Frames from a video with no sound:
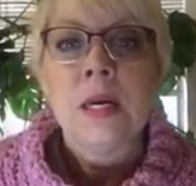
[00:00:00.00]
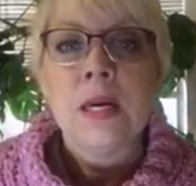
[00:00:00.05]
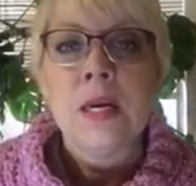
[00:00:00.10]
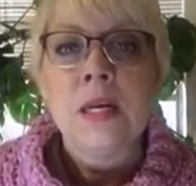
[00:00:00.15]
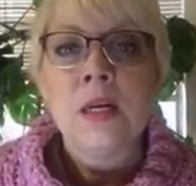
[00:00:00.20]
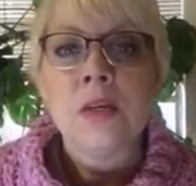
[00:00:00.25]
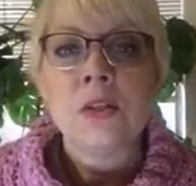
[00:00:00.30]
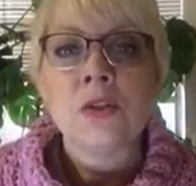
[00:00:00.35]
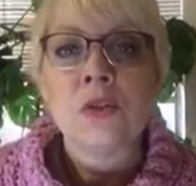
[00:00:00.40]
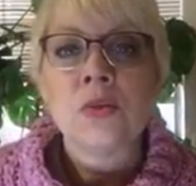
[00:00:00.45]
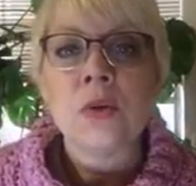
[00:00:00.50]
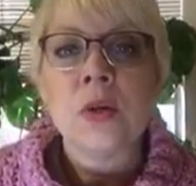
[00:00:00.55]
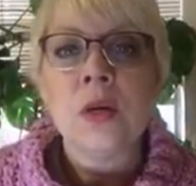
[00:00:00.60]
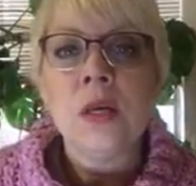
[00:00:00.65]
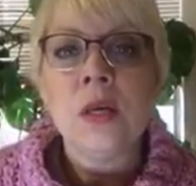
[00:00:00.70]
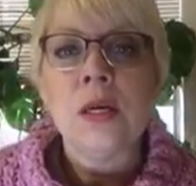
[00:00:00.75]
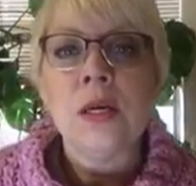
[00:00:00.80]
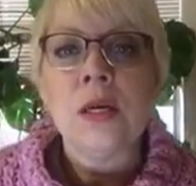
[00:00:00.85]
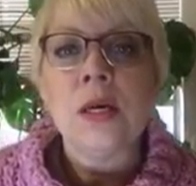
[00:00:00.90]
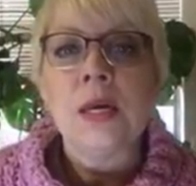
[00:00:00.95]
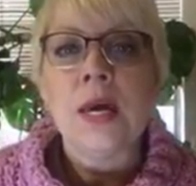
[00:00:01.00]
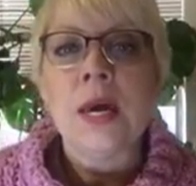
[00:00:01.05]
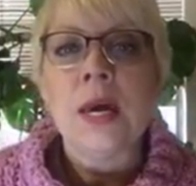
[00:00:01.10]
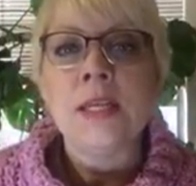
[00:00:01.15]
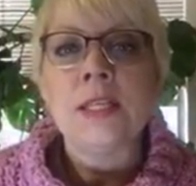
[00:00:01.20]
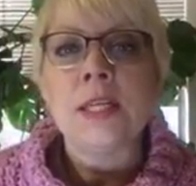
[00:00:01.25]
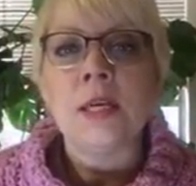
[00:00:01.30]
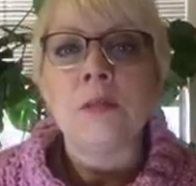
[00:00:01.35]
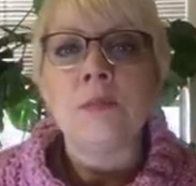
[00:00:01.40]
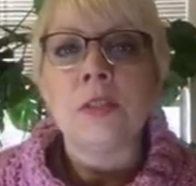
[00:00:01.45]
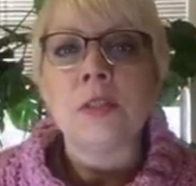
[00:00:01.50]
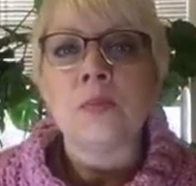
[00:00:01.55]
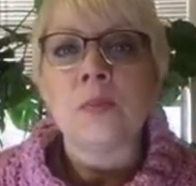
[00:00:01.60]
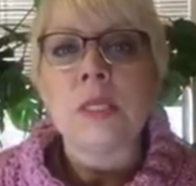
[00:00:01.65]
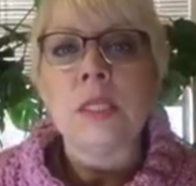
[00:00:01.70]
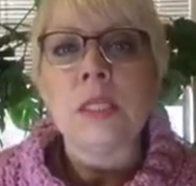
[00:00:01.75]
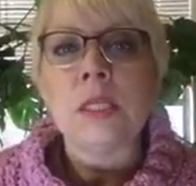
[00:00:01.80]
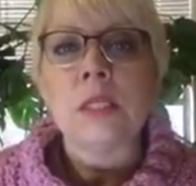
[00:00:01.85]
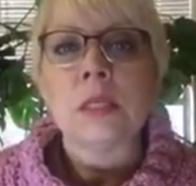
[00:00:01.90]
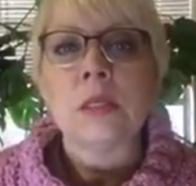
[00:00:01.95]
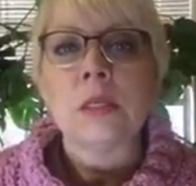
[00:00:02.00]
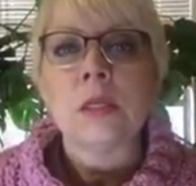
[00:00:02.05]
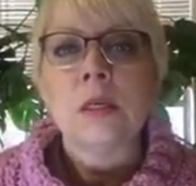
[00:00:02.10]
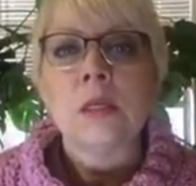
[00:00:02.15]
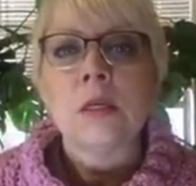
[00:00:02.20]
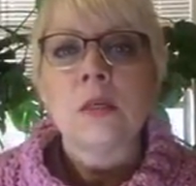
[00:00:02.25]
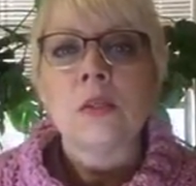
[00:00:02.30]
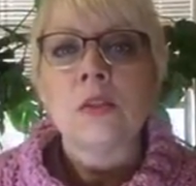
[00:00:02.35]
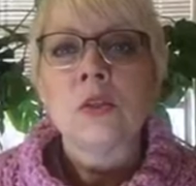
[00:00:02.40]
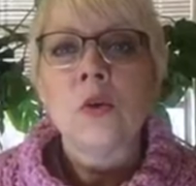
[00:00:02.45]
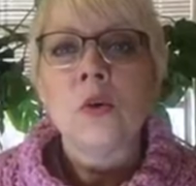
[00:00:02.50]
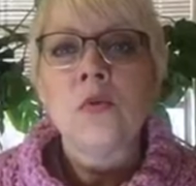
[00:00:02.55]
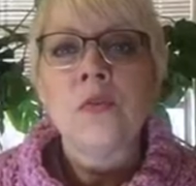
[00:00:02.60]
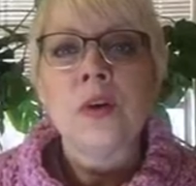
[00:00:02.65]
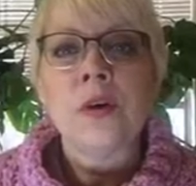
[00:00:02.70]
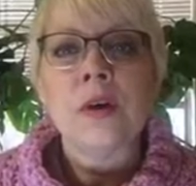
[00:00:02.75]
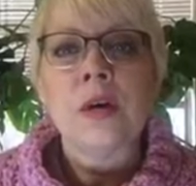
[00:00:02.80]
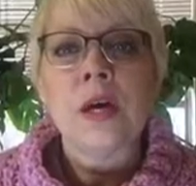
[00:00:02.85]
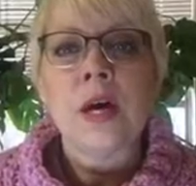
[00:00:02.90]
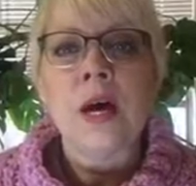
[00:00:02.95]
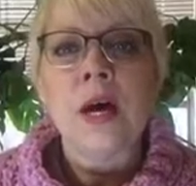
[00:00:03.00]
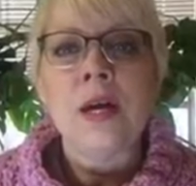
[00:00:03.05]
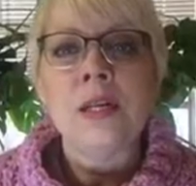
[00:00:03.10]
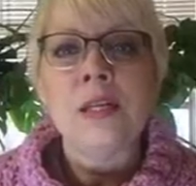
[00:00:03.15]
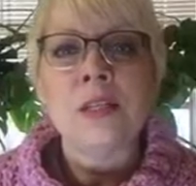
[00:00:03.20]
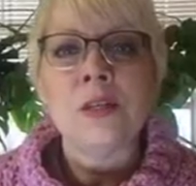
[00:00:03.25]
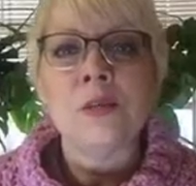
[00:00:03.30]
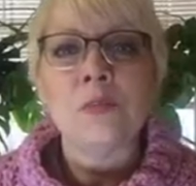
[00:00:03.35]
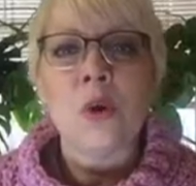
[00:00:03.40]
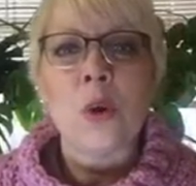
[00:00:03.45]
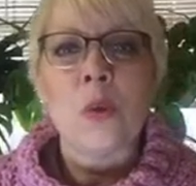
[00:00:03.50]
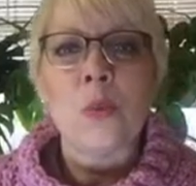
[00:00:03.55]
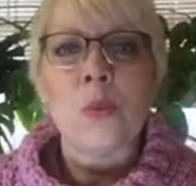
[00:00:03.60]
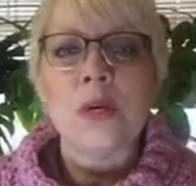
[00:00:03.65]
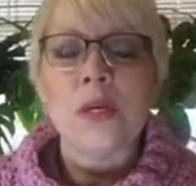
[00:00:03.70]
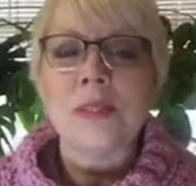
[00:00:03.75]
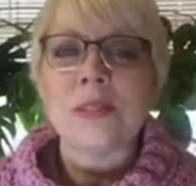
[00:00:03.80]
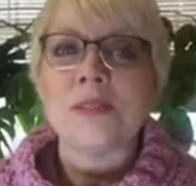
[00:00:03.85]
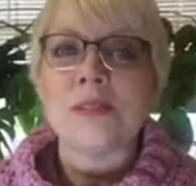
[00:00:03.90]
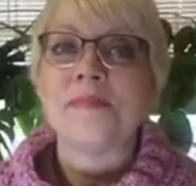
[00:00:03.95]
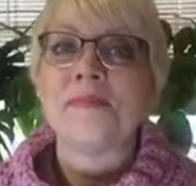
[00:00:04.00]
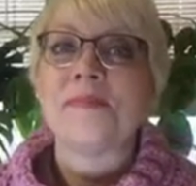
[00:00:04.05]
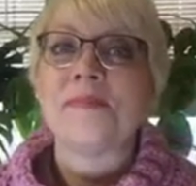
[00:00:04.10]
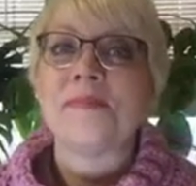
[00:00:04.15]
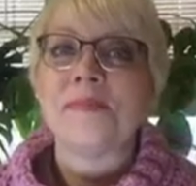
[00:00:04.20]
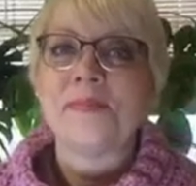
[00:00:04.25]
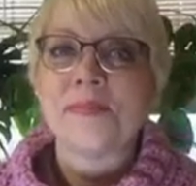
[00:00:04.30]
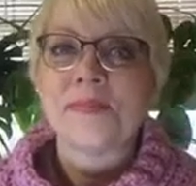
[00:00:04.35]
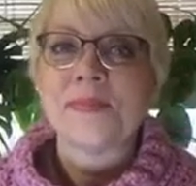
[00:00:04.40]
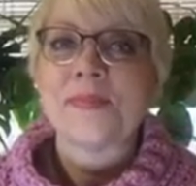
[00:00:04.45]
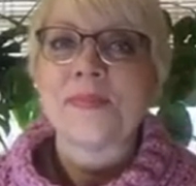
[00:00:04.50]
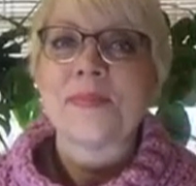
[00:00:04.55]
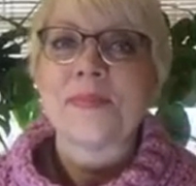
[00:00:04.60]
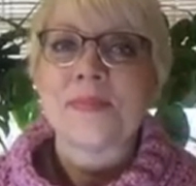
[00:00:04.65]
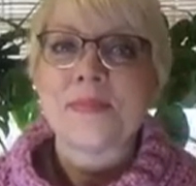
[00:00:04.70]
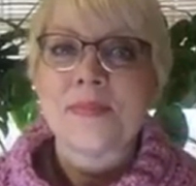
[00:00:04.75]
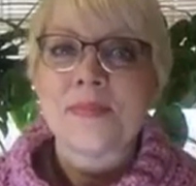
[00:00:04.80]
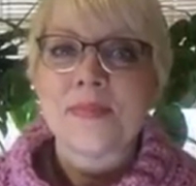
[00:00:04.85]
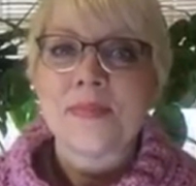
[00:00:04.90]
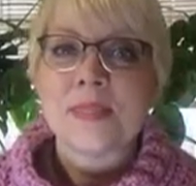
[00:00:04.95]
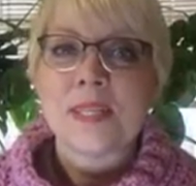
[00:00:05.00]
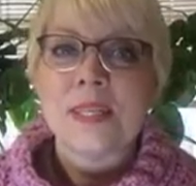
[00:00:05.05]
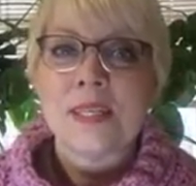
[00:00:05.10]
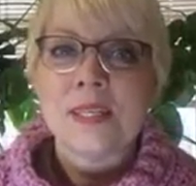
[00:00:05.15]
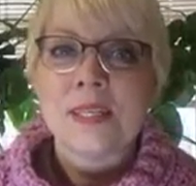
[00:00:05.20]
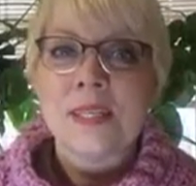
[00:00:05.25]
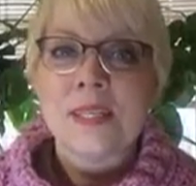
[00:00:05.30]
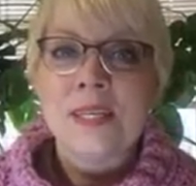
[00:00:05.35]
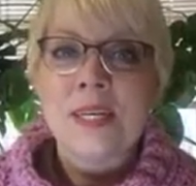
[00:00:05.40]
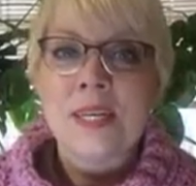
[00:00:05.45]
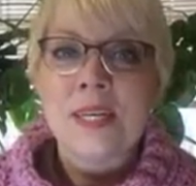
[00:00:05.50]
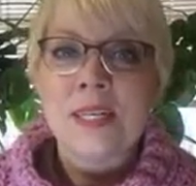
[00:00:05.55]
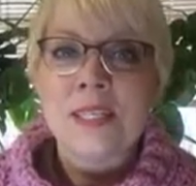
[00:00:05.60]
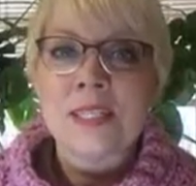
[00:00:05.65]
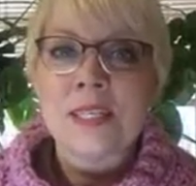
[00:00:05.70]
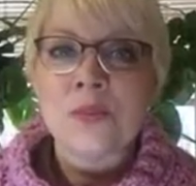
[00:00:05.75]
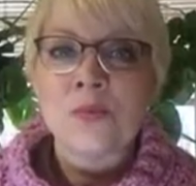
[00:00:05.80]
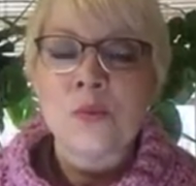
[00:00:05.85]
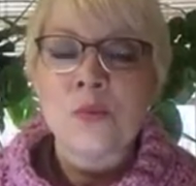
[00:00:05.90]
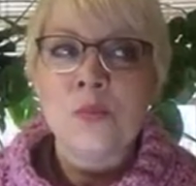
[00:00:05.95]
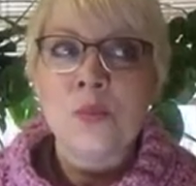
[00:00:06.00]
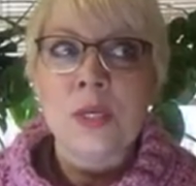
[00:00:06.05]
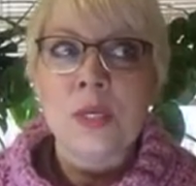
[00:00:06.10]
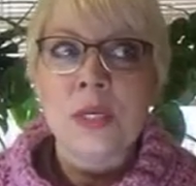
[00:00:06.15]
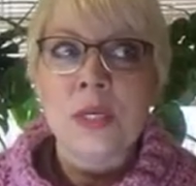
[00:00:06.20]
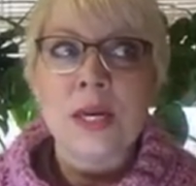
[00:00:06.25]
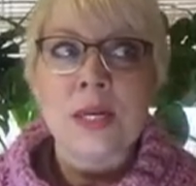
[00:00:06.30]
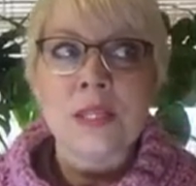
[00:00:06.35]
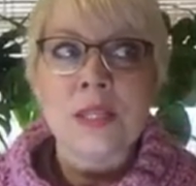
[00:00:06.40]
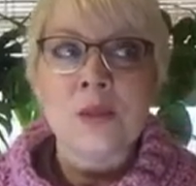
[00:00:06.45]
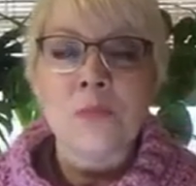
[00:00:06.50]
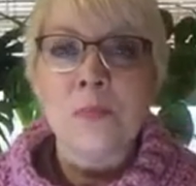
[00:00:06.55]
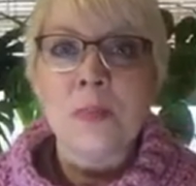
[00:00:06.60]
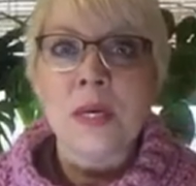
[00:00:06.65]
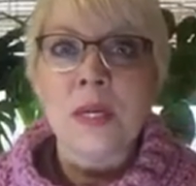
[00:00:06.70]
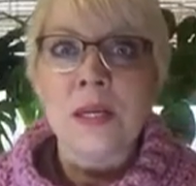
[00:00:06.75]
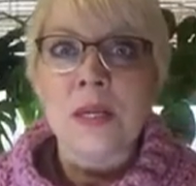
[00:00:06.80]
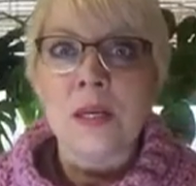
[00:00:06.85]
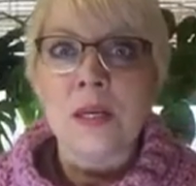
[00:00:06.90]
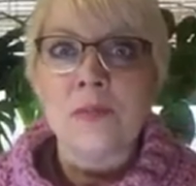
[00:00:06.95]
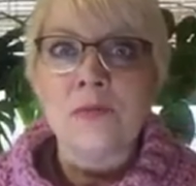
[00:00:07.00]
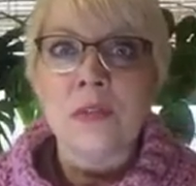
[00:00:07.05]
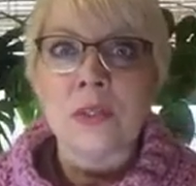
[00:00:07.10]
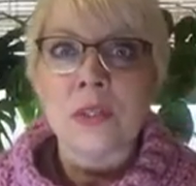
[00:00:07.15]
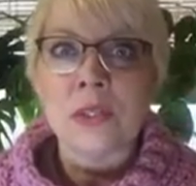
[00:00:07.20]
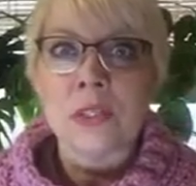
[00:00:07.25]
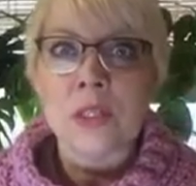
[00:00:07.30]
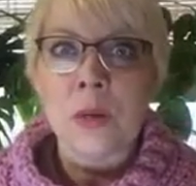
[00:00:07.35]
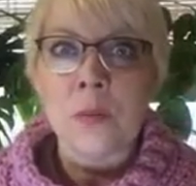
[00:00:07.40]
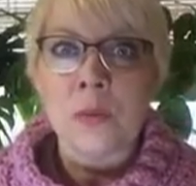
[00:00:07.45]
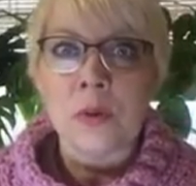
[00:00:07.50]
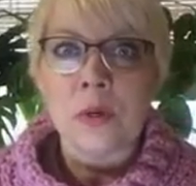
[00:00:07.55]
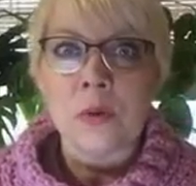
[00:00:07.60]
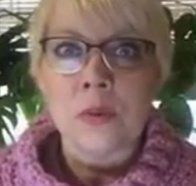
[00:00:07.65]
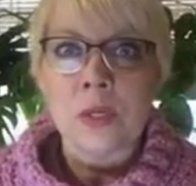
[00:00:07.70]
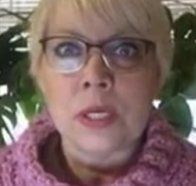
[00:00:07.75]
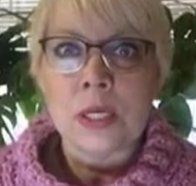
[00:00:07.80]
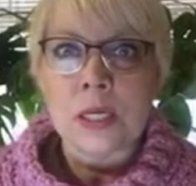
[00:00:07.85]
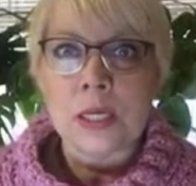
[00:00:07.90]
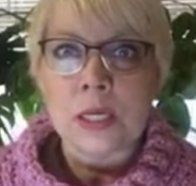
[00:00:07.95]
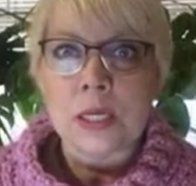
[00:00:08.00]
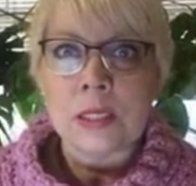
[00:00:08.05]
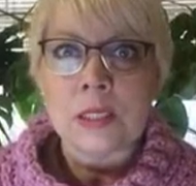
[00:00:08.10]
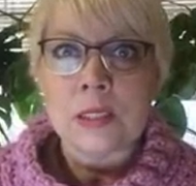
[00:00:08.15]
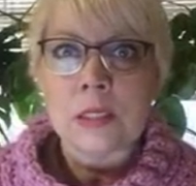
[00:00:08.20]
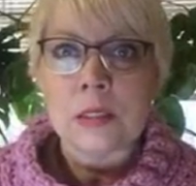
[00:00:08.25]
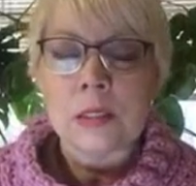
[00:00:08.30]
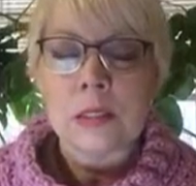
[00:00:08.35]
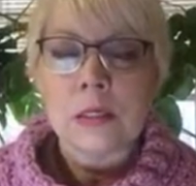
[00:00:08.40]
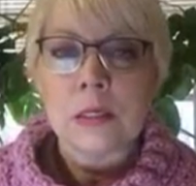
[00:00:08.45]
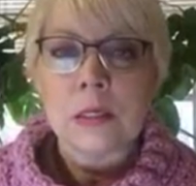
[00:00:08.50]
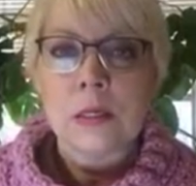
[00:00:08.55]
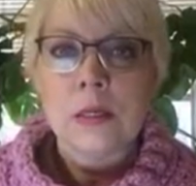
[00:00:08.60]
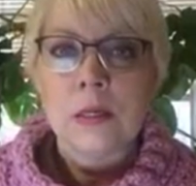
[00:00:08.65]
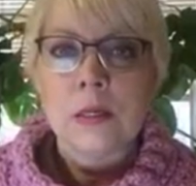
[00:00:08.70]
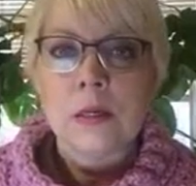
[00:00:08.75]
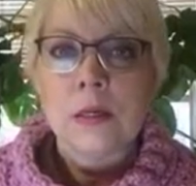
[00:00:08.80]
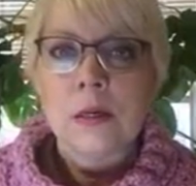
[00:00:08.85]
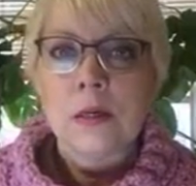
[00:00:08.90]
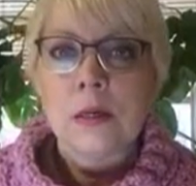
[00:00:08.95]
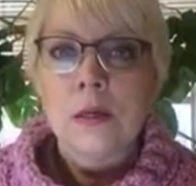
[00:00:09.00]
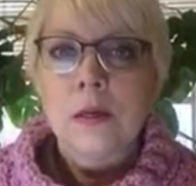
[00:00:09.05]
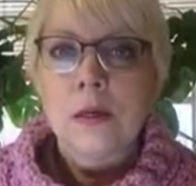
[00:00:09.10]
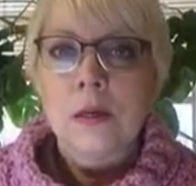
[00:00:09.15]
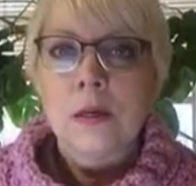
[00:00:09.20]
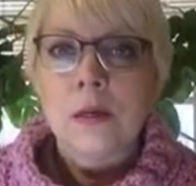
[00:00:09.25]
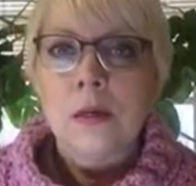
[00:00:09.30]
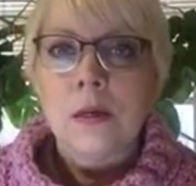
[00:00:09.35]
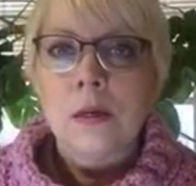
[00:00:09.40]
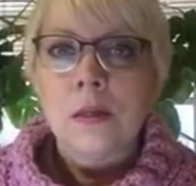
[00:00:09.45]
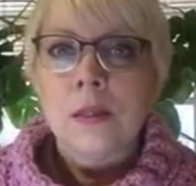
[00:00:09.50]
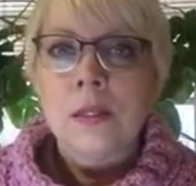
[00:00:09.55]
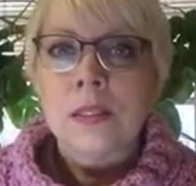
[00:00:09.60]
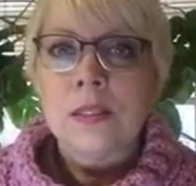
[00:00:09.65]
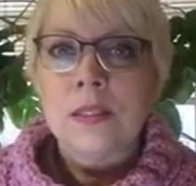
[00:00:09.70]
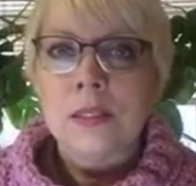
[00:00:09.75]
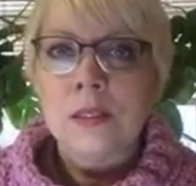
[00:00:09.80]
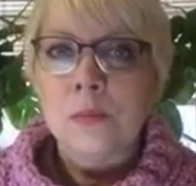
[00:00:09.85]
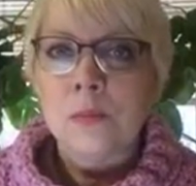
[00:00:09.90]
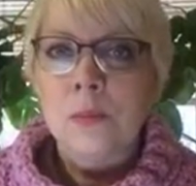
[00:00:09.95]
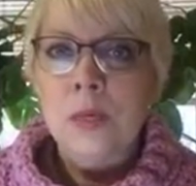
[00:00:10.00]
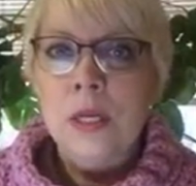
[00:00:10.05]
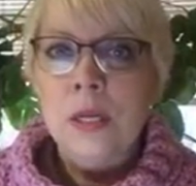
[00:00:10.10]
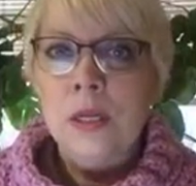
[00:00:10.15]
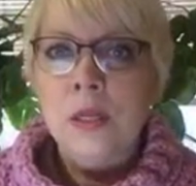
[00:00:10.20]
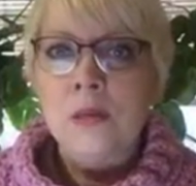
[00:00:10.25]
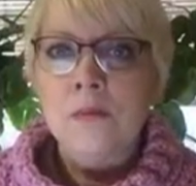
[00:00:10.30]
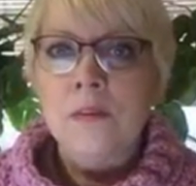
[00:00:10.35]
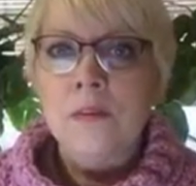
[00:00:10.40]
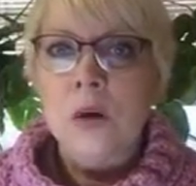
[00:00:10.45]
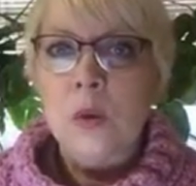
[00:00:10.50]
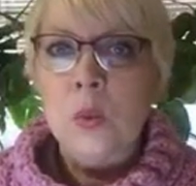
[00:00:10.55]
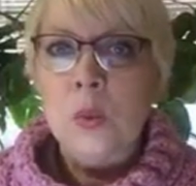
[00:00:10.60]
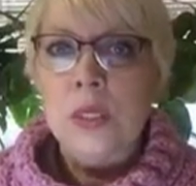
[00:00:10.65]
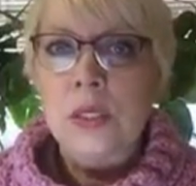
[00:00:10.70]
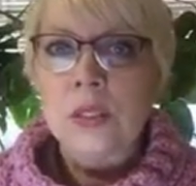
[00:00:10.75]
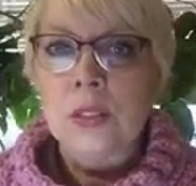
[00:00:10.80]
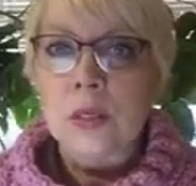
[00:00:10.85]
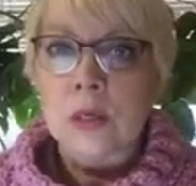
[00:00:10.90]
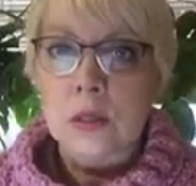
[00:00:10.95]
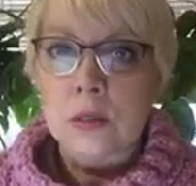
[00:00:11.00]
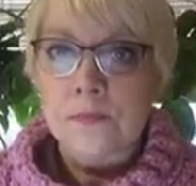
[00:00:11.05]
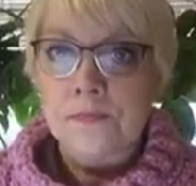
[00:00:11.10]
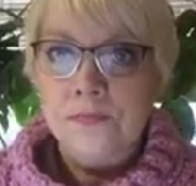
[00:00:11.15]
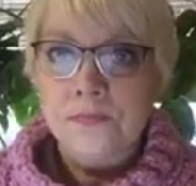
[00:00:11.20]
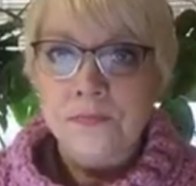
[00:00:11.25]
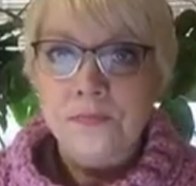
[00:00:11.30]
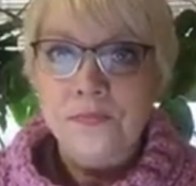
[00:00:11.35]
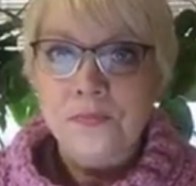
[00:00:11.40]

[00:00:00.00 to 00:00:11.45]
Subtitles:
In Australia, hey Debbie Smith, so very hot at the moment. Yes, this would be like the middle of your summer, wouldn't it? This is the middle of our winter.